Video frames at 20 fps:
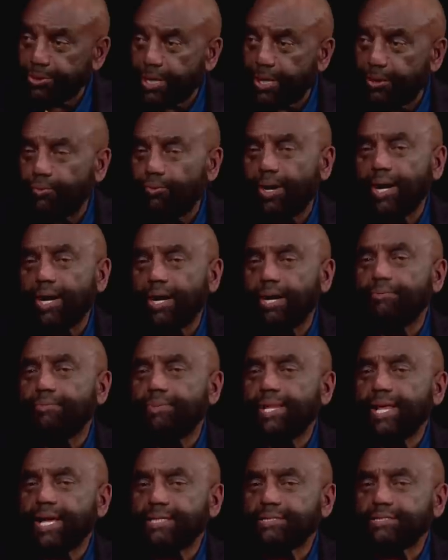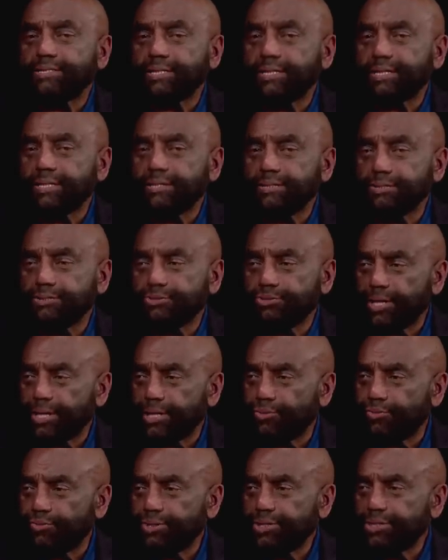that? Why are blacks constantly trying
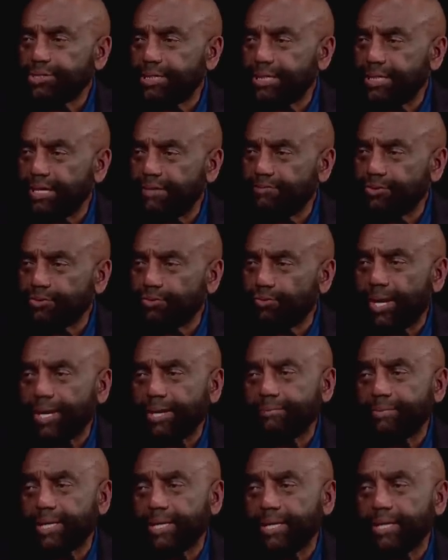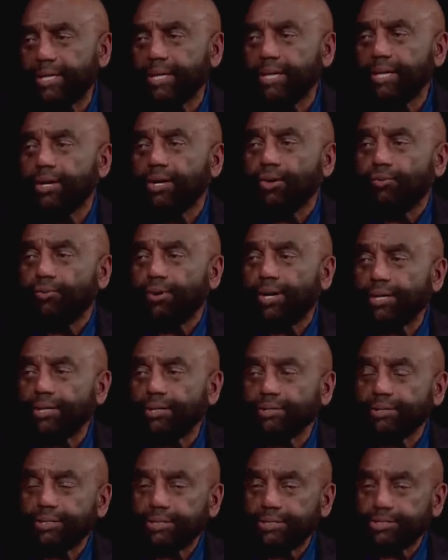to reach the level of the white man? Why no,
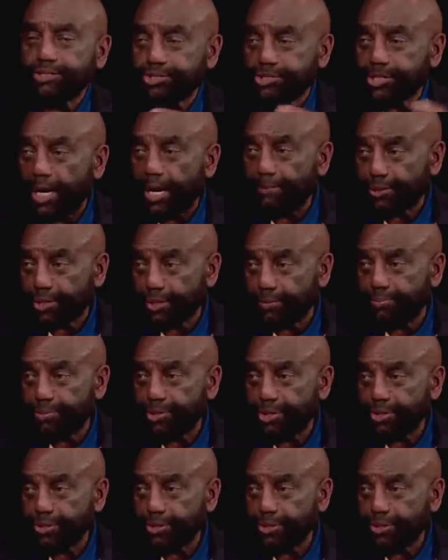I just feel like I just